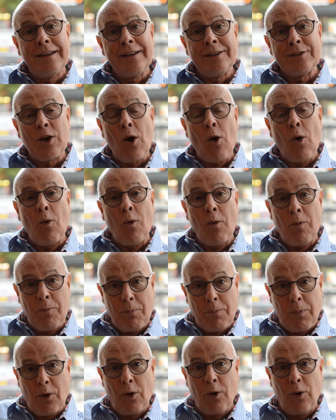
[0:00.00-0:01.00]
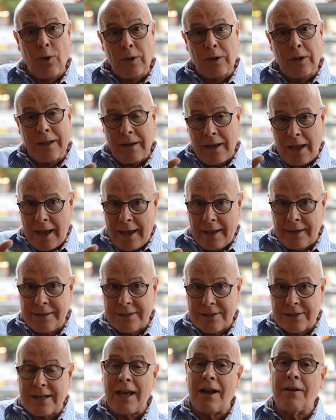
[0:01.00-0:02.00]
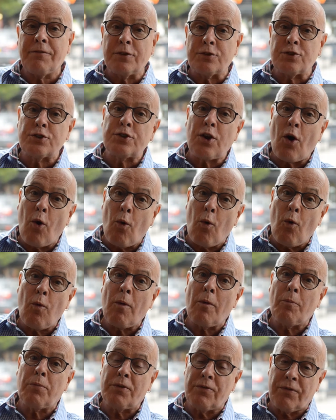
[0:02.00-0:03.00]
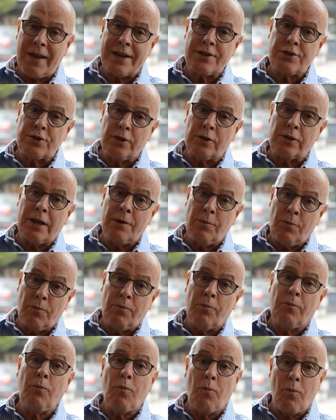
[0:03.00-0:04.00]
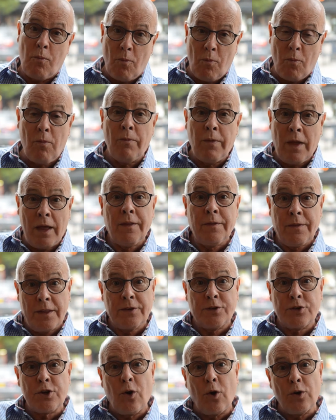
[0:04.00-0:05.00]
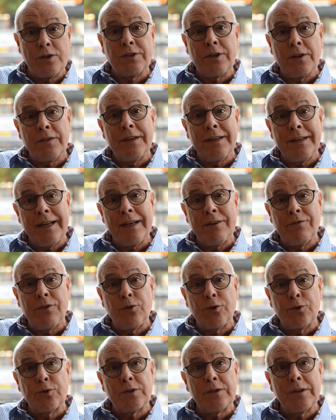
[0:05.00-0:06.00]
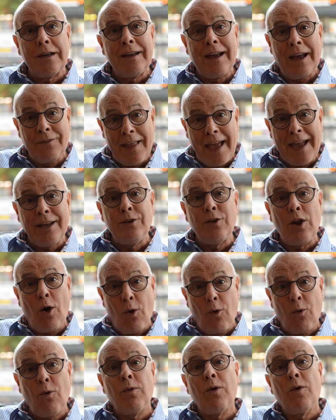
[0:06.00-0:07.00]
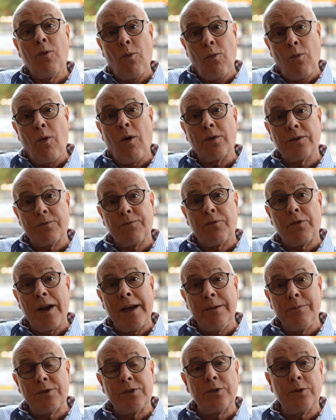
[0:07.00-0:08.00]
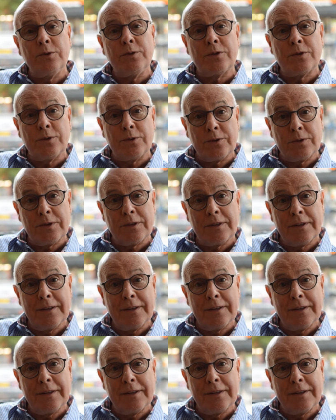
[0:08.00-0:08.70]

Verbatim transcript: So Paul and his staff are so professional in the choice that they can give us, and they know what frames suit us,